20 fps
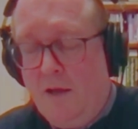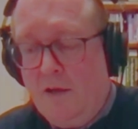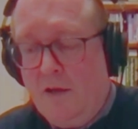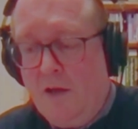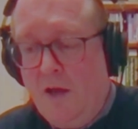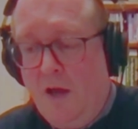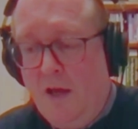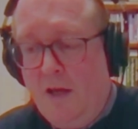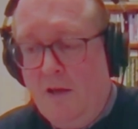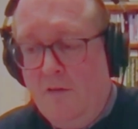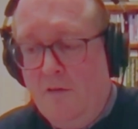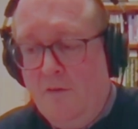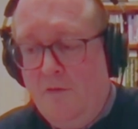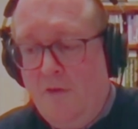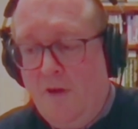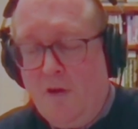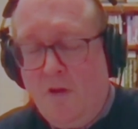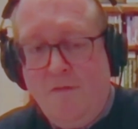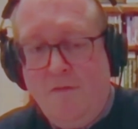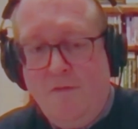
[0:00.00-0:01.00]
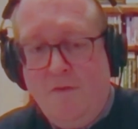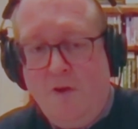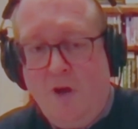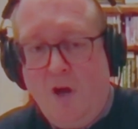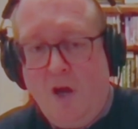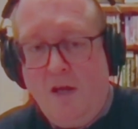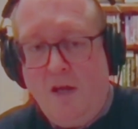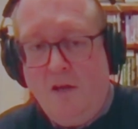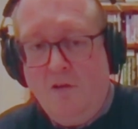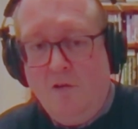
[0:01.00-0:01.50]
kind of very
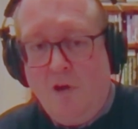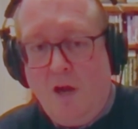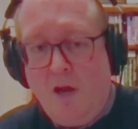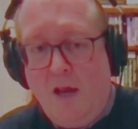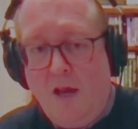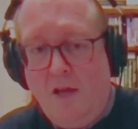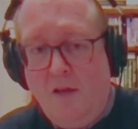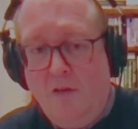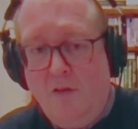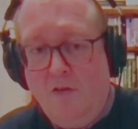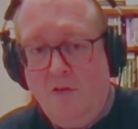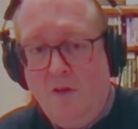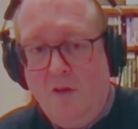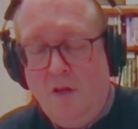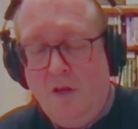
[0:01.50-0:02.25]
fine-grained,